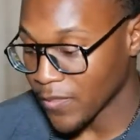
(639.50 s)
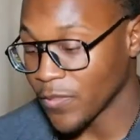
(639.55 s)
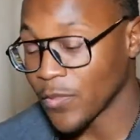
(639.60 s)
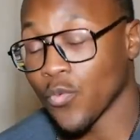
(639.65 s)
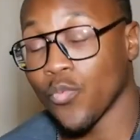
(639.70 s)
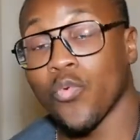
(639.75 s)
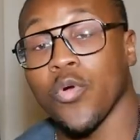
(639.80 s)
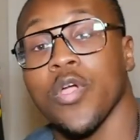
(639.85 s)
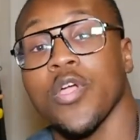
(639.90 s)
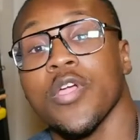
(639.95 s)
the
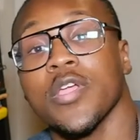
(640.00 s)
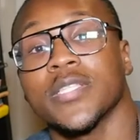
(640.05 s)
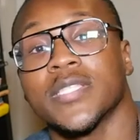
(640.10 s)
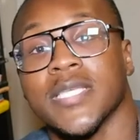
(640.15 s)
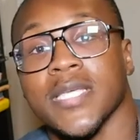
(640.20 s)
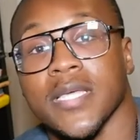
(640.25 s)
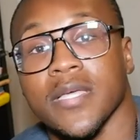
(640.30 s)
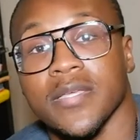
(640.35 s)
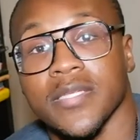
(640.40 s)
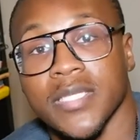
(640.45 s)
word
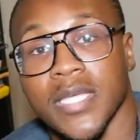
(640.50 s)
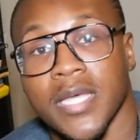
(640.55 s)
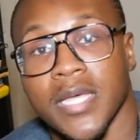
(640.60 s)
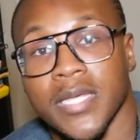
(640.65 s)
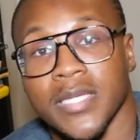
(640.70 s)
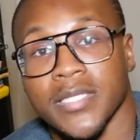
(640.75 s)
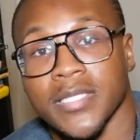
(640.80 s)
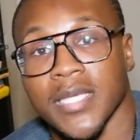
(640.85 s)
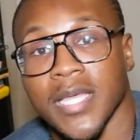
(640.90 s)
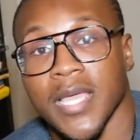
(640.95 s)
tells
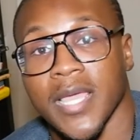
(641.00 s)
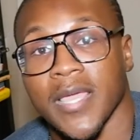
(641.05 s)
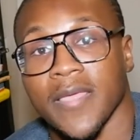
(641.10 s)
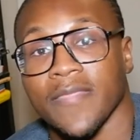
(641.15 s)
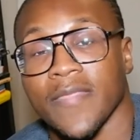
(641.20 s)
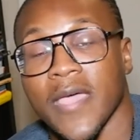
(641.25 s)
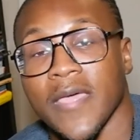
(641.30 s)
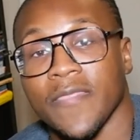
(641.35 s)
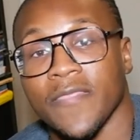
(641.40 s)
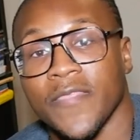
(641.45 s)
us
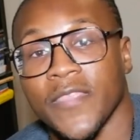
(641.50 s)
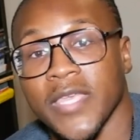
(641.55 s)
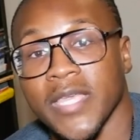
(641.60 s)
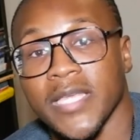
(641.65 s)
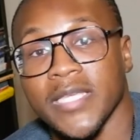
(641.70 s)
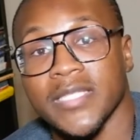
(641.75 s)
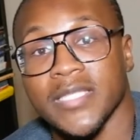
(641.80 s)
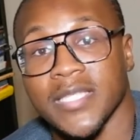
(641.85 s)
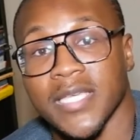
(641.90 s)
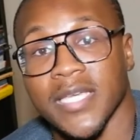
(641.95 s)
that
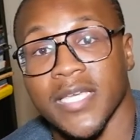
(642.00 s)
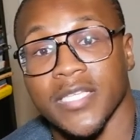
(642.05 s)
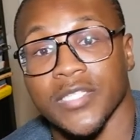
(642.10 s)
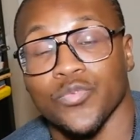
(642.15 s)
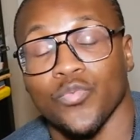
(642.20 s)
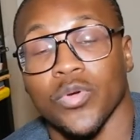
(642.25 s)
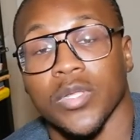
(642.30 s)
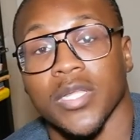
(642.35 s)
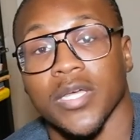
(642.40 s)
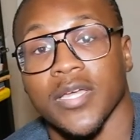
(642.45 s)
these things
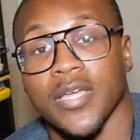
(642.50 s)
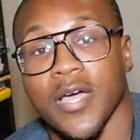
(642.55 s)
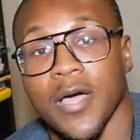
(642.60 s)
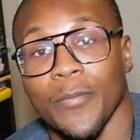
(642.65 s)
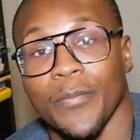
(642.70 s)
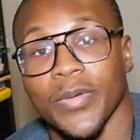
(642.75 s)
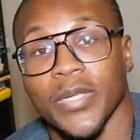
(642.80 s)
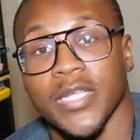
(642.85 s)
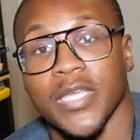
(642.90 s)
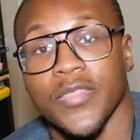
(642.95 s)
will
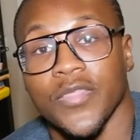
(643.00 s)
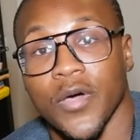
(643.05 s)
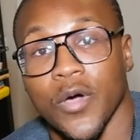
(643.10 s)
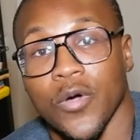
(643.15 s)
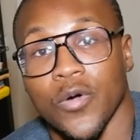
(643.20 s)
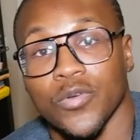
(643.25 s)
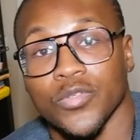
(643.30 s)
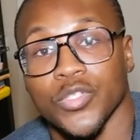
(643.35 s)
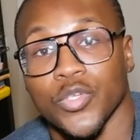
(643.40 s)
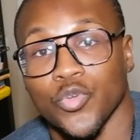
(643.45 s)
accompany
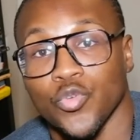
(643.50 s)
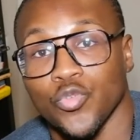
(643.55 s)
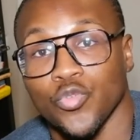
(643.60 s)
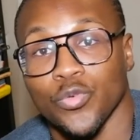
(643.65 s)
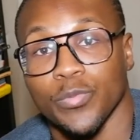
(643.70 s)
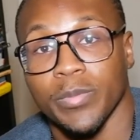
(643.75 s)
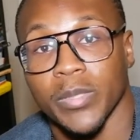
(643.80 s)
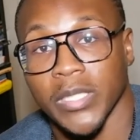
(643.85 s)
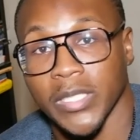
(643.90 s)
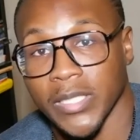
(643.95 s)
those
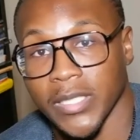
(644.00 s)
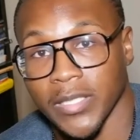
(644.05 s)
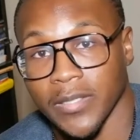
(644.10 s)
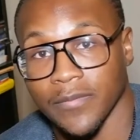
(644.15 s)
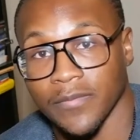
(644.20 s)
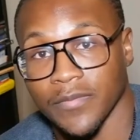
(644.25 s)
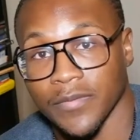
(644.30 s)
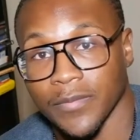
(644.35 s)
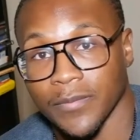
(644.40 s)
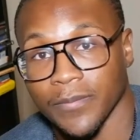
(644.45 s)
who
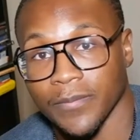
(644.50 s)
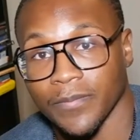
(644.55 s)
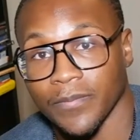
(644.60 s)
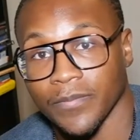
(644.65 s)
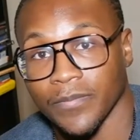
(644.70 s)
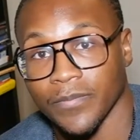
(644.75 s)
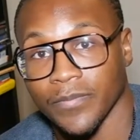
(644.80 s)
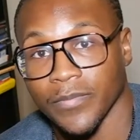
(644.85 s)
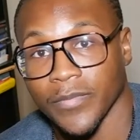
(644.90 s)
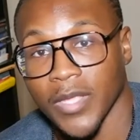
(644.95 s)
believe.
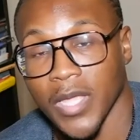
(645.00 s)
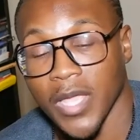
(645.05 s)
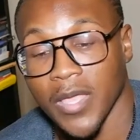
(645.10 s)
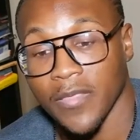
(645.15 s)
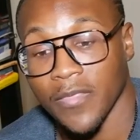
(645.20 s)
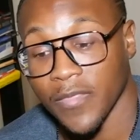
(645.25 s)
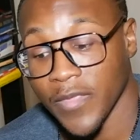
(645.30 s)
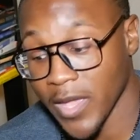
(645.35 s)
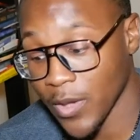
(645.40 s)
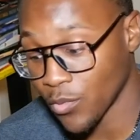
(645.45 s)

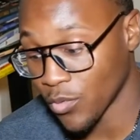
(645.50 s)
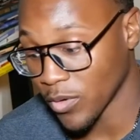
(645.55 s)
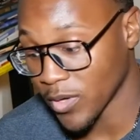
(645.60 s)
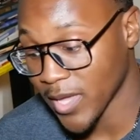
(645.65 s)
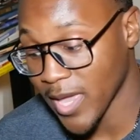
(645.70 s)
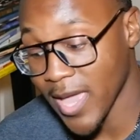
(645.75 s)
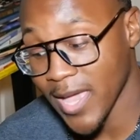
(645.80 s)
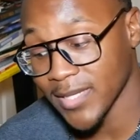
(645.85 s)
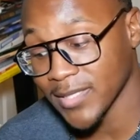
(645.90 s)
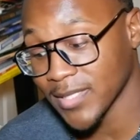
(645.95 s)
They will
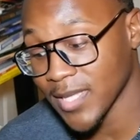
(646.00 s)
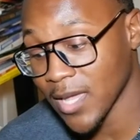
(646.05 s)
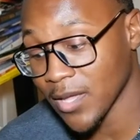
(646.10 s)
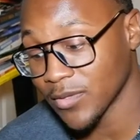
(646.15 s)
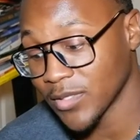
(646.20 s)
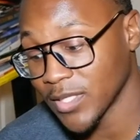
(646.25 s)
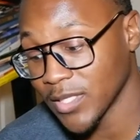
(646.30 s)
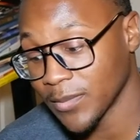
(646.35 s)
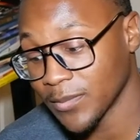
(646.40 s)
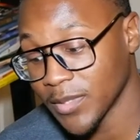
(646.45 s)
cast
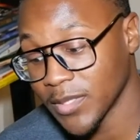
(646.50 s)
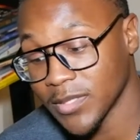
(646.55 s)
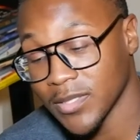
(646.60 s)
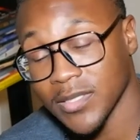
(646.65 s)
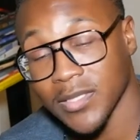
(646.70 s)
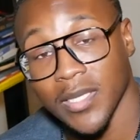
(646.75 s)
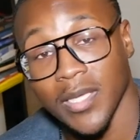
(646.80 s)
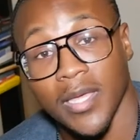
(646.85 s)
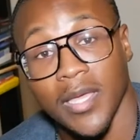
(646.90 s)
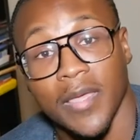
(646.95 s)
out
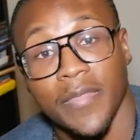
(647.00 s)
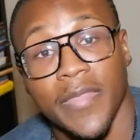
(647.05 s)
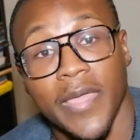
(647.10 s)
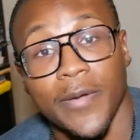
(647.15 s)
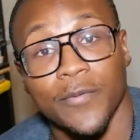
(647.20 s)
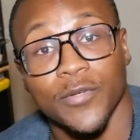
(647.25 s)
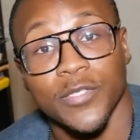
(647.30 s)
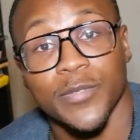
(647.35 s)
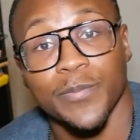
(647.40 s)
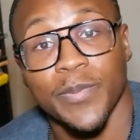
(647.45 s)
demons.
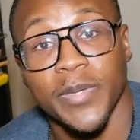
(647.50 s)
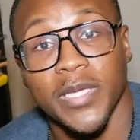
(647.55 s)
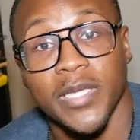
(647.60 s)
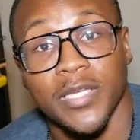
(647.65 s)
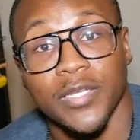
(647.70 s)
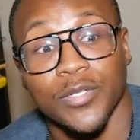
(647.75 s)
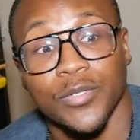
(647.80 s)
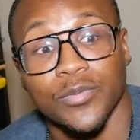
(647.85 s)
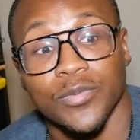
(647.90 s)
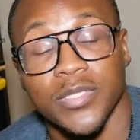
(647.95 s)
They will speak
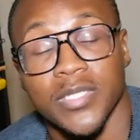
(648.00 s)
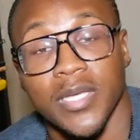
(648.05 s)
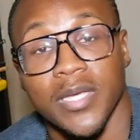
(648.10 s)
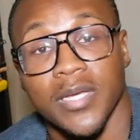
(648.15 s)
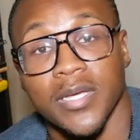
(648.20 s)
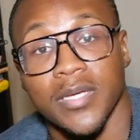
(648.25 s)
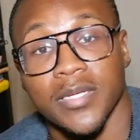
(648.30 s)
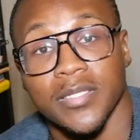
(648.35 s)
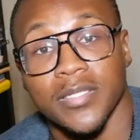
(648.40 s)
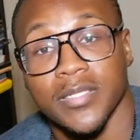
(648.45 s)
in new
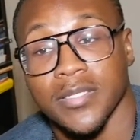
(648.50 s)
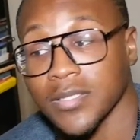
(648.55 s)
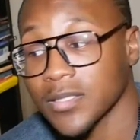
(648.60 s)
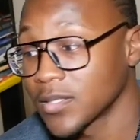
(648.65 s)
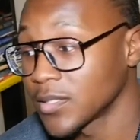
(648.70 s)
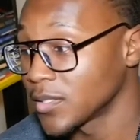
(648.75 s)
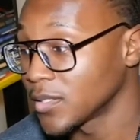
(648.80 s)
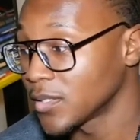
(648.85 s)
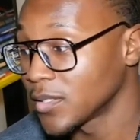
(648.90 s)
tongues.